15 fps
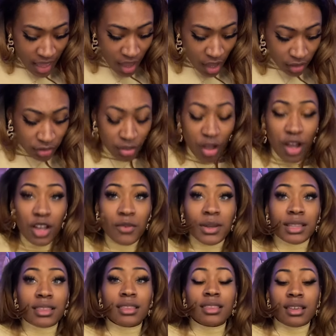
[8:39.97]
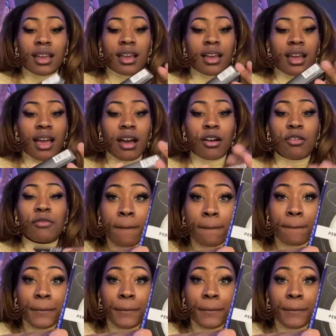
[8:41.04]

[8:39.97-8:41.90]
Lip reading: along with the e.l.f.